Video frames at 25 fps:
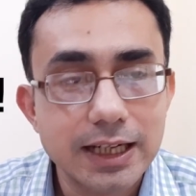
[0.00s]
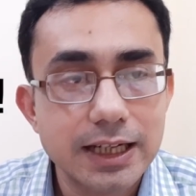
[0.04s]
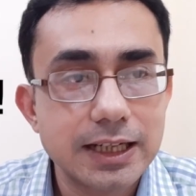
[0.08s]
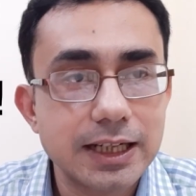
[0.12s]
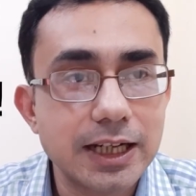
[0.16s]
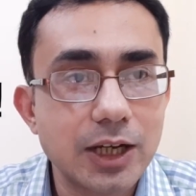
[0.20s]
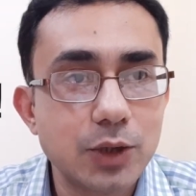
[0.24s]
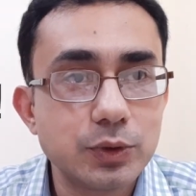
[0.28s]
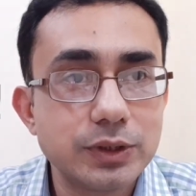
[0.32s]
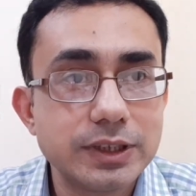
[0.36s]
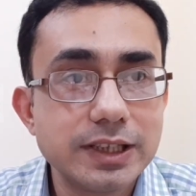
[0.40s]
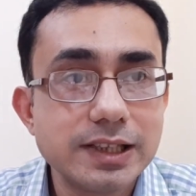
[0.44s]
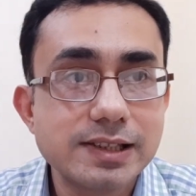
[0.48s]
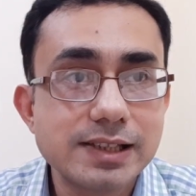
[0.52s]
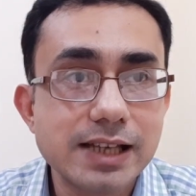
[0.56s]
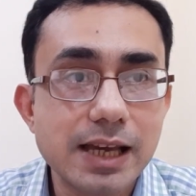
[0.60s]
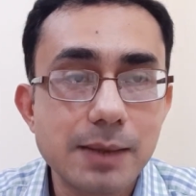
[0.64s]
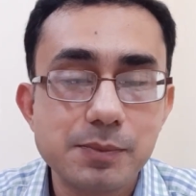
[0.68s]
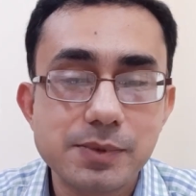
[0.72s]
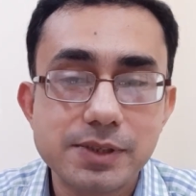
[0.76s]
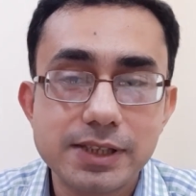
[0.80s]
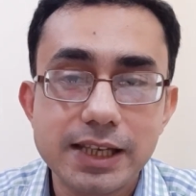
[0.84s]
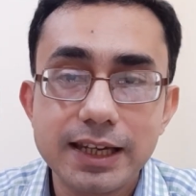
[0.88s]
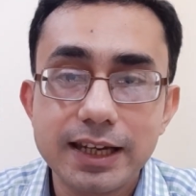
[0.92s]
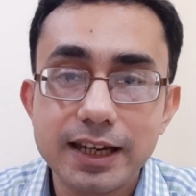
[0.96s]
Now, this
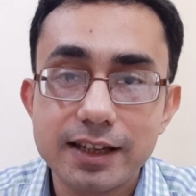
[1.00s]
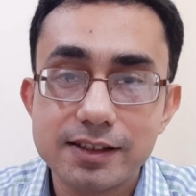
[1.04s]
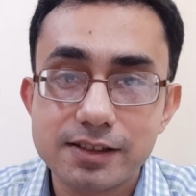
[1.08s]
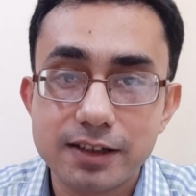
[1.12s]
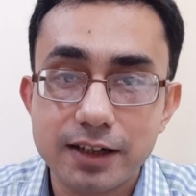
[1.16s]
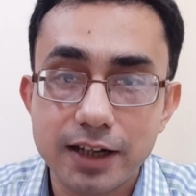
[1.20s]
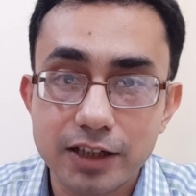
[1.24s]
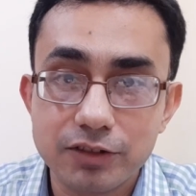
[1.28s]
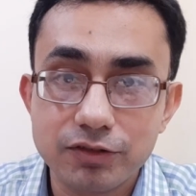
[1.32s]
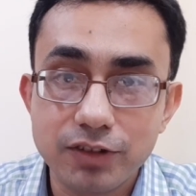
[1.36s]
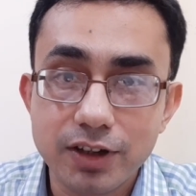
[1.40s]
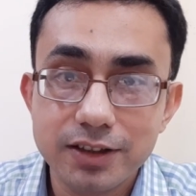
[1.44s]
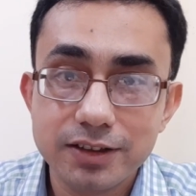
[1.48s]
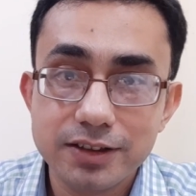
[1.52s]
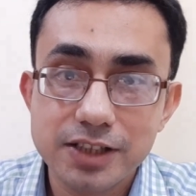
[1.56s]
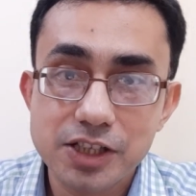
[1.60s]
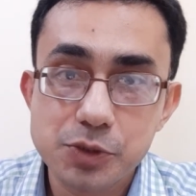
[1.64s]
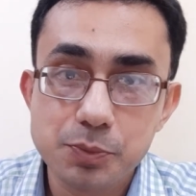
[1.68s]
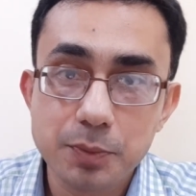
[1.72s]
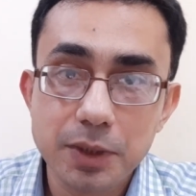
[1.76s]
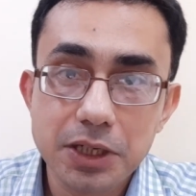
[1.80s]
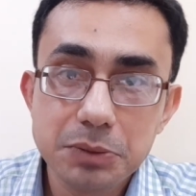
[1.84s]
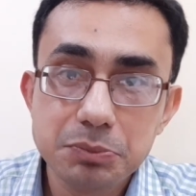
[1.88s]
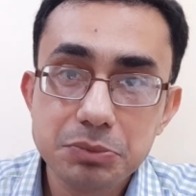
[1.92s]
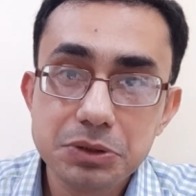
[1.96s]
I'm saying as an advantage.
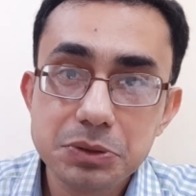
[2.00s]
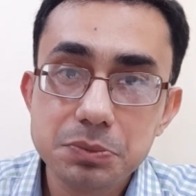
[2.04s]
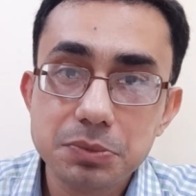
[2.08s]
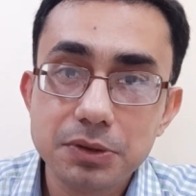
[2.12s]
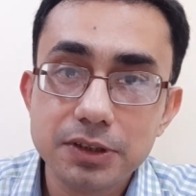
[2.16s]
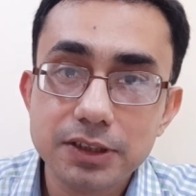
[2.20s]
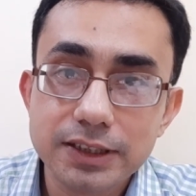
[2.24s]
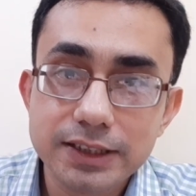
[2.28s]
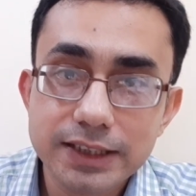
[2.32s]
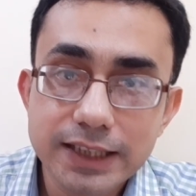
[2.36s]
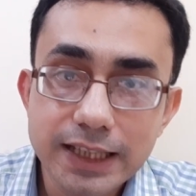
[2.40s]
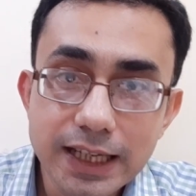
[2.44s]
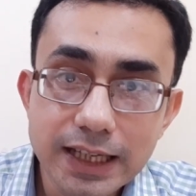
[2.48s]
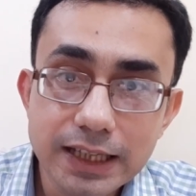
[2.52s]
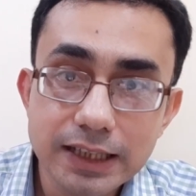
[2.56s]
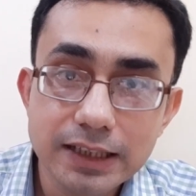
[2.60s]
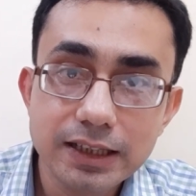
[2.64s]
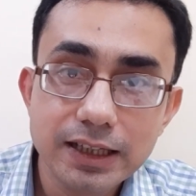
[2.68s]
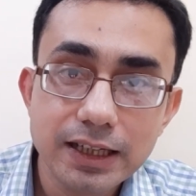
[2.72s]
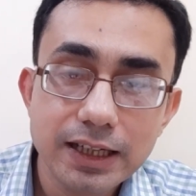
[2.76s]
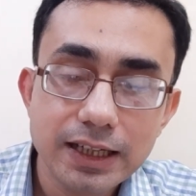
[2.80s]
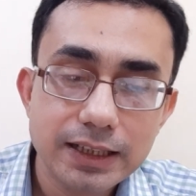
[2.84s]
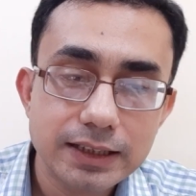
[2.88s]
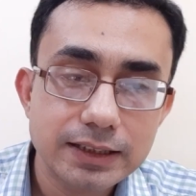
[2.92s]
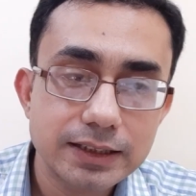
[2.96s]
Many people
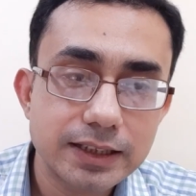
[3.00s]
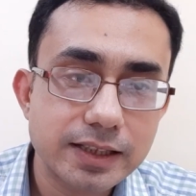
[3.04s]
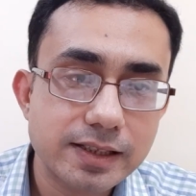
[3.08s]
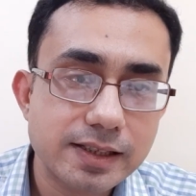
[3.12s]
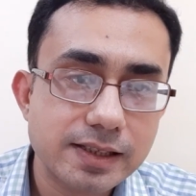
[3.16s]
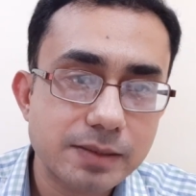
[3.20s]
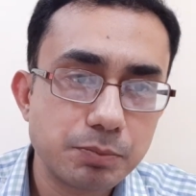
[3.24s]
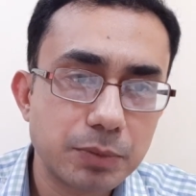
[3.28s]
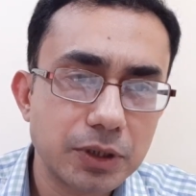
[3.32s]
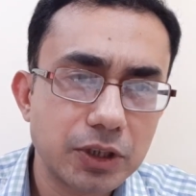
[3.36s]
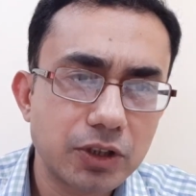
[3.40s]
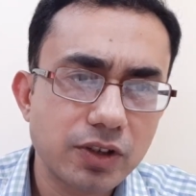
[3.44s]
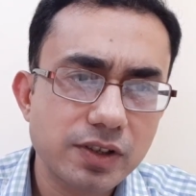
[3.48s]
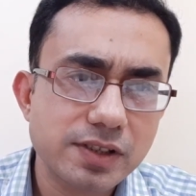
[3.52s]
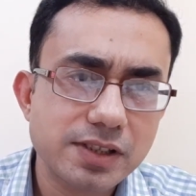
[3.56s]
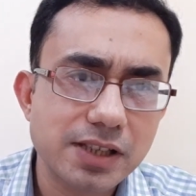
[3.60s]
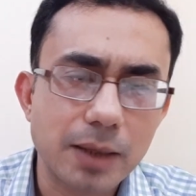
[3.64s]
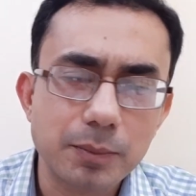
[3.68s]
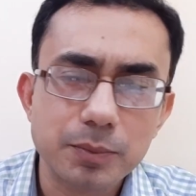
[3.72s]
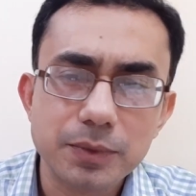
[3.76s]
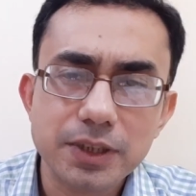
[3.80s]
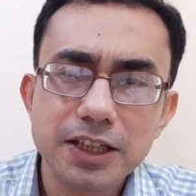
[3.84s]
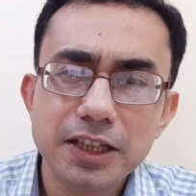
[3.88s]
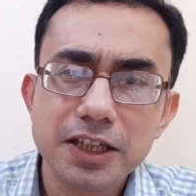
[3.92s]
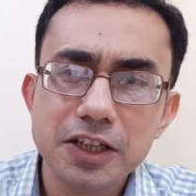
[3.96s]
think that's because
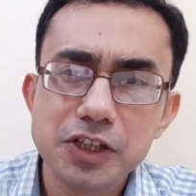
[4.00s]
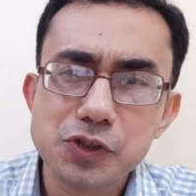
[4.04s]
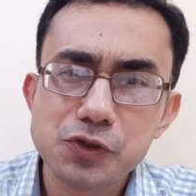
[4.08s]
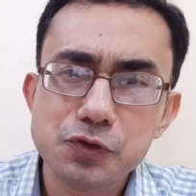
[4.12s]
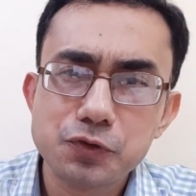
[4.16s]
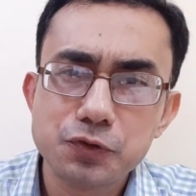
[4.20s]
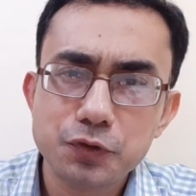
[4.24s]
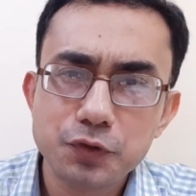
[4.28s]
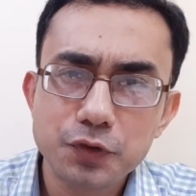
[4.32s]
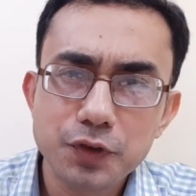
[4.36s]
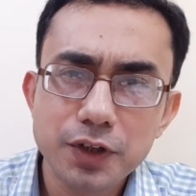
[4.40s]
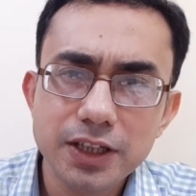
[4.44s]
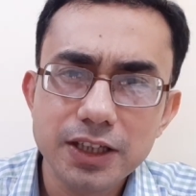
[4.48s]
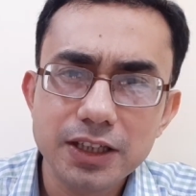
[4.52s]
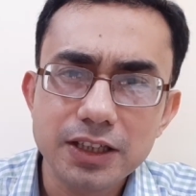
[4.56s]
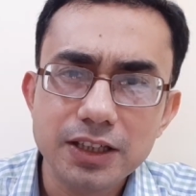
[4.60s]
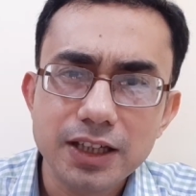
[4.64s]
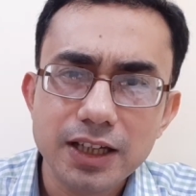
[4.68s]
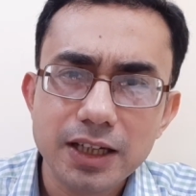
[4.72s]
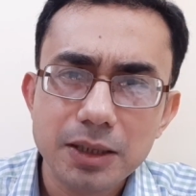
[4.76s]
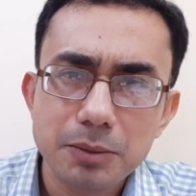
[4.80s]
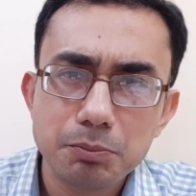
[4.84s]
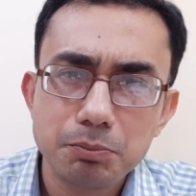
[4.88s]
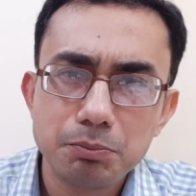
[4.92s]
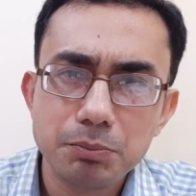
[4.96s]
something is free,
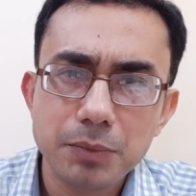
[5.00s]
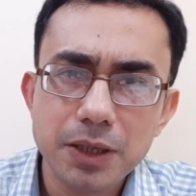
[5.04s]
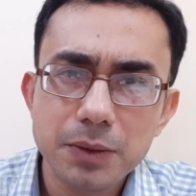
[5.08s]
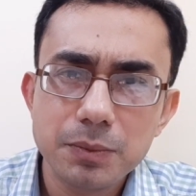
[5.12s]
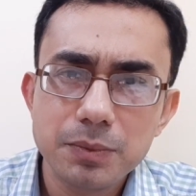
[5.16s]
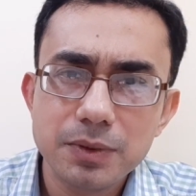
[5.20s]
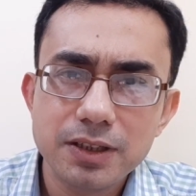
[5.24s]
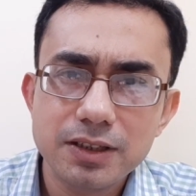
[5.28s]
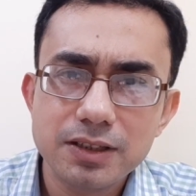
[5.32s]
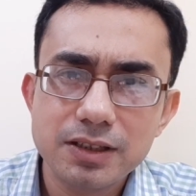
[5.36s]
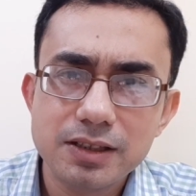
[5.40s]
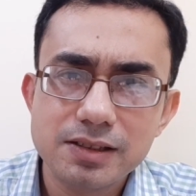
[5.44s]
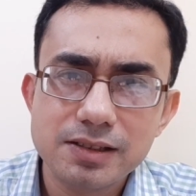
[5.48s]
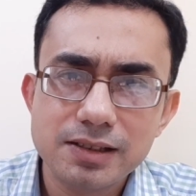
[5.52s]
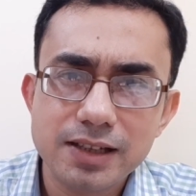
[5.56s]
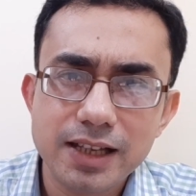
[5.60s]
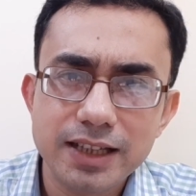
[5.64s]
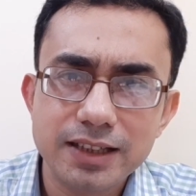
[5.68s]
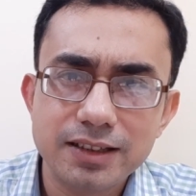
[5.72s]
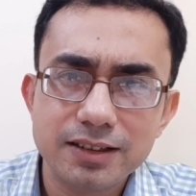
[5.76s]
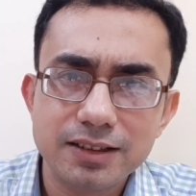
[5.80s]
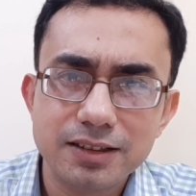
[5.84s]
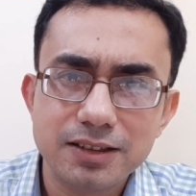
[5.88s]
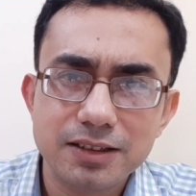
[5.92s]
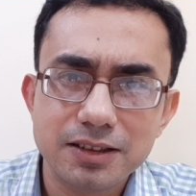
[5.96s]
maybe it is
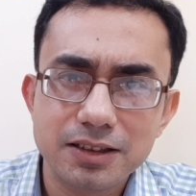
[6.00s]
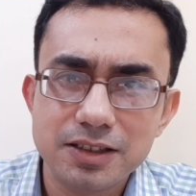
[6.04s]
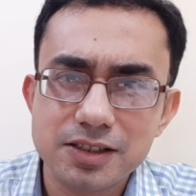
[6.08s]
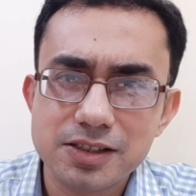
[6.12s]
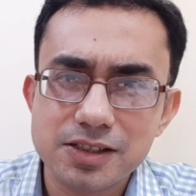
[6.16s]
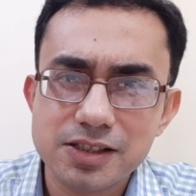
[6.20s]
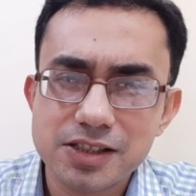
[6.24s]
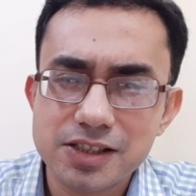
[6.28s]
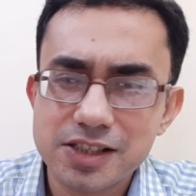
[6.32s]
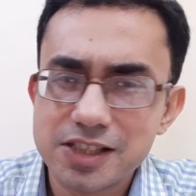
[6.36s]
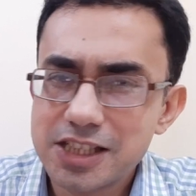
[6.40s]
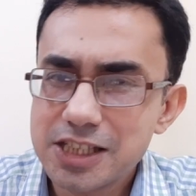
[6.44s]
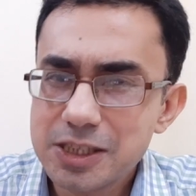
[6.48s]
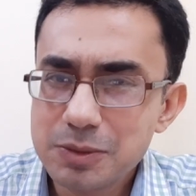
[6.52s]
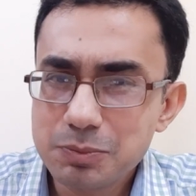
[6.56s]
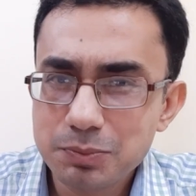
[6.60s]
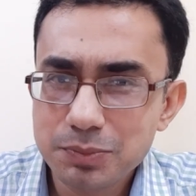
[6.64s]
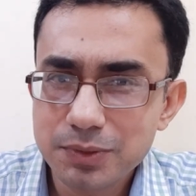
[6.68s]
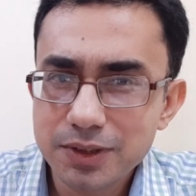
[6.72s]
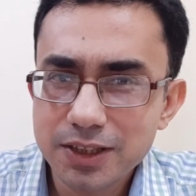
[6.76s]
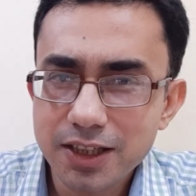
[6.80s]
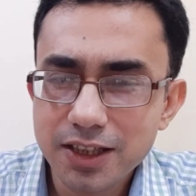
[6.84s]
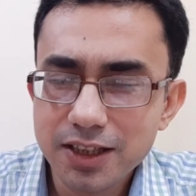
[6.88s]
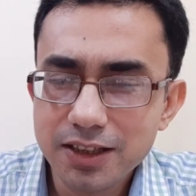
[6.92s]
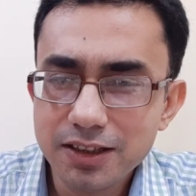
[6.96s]
like a cheap
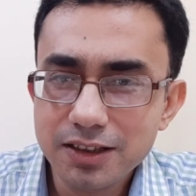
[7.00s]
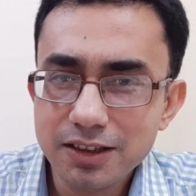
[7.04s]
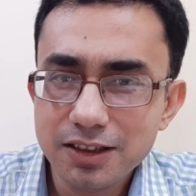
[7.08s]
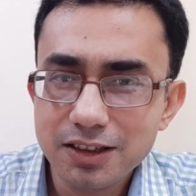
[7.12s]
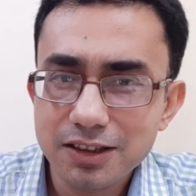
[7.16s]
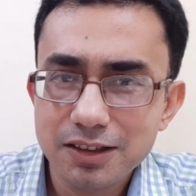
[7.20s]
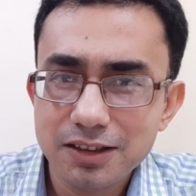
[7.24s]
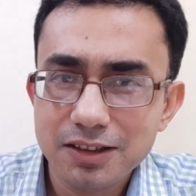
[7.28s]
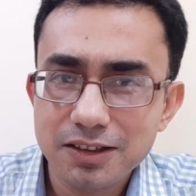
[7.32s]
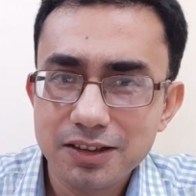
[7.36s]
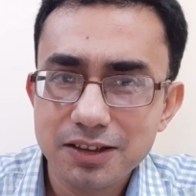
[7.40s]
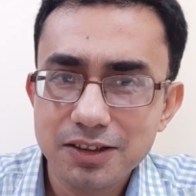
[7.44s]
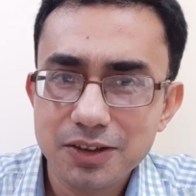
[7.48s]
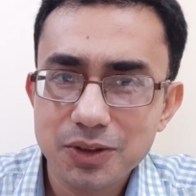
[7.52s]
thing.